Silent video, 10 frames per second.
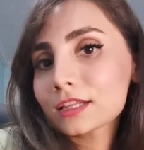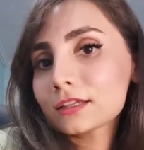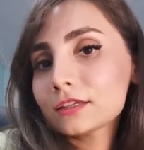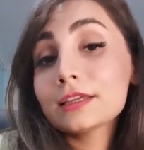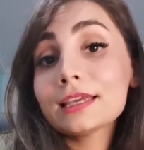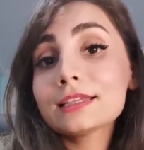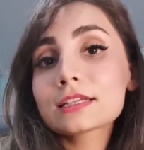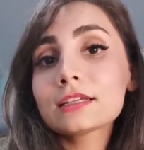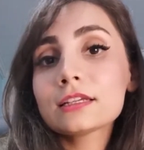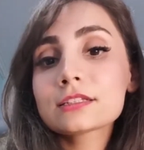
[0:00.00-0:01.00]

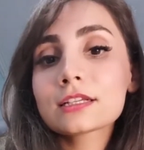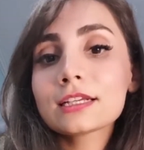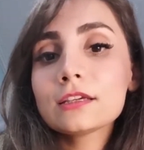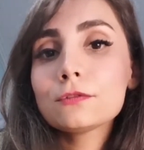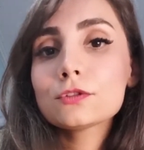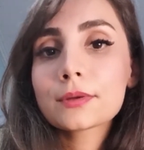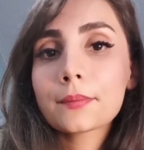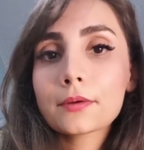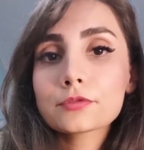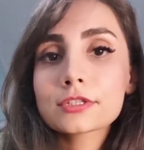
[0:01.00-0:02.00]
it's gonna give you some
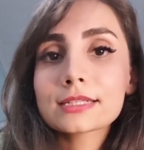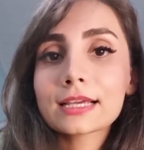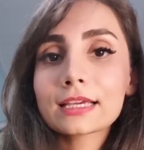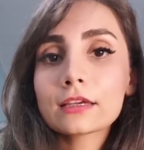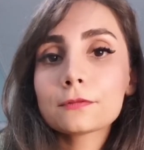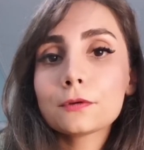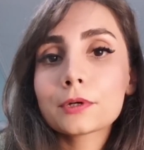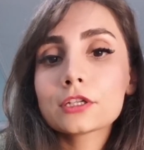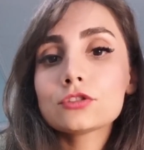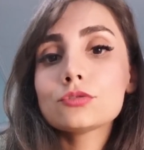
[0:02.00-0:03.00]
options, like if you want
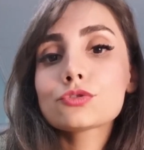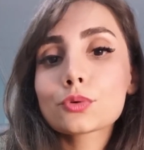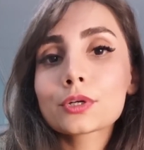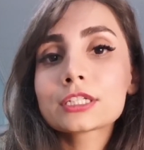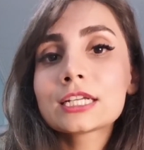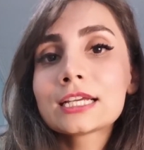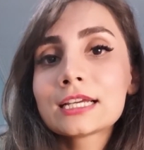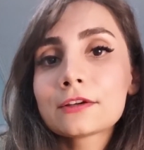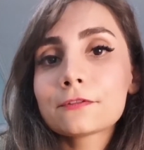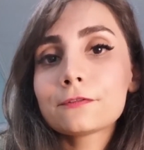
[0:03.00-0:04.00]
to do short,
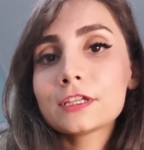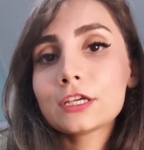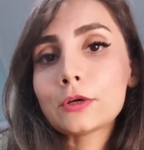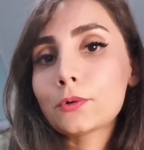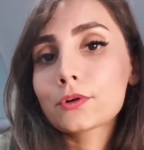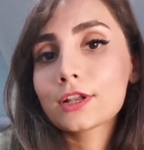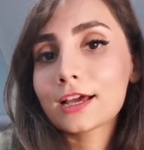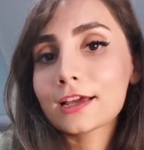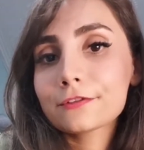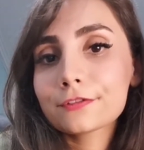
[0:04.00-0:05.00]
video, or
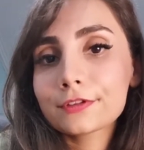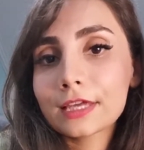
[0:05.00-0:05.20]
live.